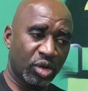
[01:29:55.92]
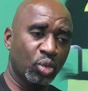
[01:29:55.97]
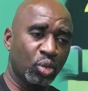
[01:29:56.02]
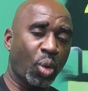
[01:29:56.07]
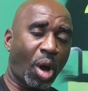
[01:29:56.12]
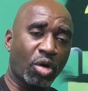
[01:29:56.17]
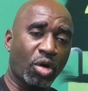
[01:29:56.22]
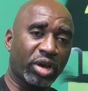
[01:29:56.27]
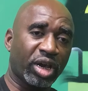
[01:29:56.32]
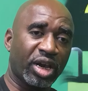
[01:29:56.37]

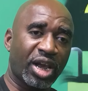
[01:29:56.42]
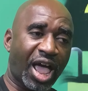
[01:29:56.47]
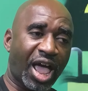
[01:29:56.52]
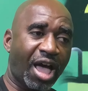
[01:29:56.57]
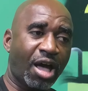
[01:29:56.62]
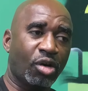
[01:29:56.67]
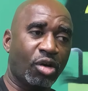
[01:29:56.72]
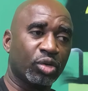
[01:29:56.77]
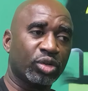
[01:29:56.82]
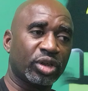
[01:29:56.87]
you walk
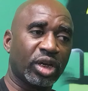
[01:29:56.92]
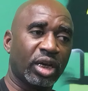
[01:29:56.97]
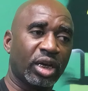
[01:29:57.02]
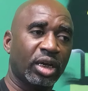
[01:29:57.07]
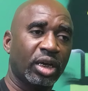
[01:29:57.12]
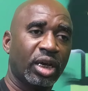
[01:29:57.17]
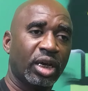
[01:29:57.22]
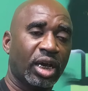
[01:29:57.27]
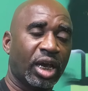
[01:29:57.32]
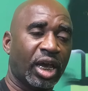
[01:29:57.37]
in the
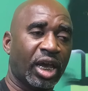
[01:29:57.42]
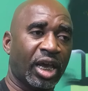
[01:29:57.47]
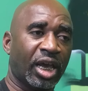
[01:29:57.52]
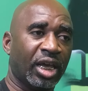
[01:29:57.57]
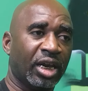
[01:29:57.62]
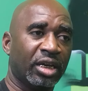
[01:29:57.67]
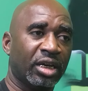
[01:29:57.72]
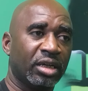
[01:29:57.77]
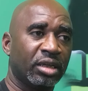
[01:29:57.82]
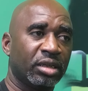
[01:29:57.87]
house
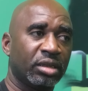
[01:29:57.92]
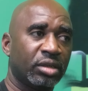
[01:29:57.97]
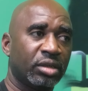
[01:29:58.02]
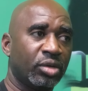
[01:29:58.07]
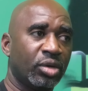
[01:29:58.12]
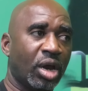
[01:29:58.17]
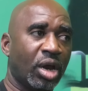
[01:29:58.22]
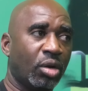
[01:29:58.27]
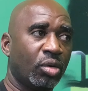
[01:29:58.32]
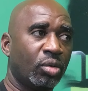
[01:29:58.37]
and
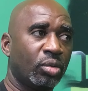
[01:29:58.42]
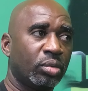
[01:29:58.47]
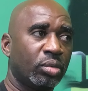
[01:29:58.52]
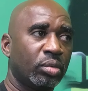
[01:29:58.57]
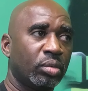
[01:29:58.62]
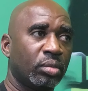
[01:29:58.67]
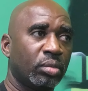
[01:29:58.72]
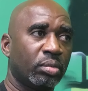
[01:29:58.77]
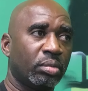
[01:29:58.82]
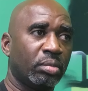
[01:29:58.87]
you
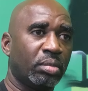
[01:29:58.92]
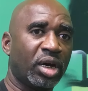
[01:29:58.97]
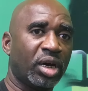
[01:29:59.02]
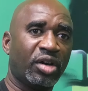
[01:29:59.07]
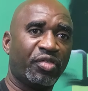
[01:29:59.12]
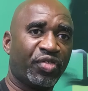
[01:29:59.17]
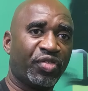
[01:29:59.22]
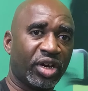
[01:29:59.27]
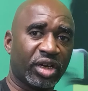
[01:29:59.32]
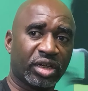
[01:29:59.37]
know,
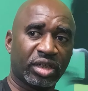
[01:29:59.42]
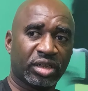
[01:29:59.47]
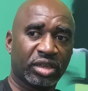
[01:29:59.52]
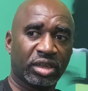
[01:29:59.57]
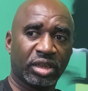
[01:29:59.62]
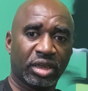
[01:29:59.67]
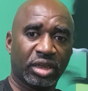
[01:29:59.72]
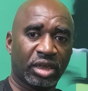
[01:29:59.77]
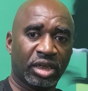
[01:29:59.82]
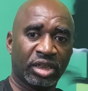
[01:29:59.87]

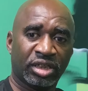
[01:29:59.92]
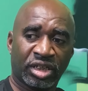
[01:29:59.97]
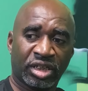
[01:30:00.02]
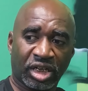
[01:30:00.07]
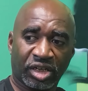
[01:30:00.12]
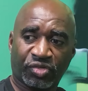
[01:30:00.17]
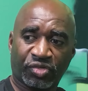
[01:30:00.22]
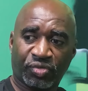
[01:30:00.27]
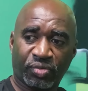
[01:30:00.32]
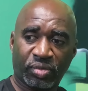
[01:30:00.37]
motherfuckers
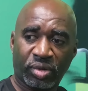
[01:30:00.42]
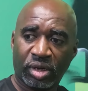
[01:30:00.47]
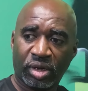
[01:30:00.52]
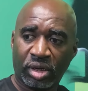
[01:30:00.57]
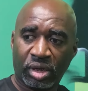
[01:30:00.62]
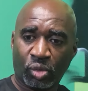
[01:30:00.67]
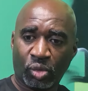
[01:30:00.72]
is just